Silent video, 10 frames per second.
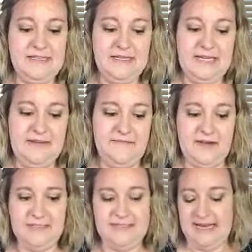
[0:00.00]
gonna give
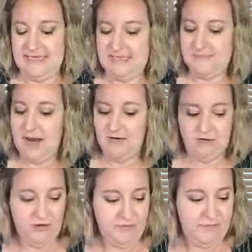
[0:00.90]
us that
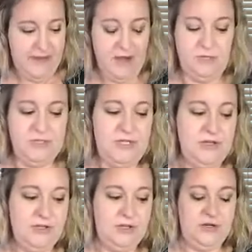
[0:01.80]
spiral bound
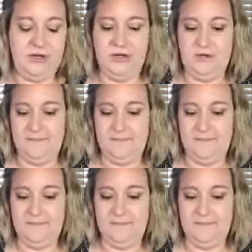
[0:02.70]
look.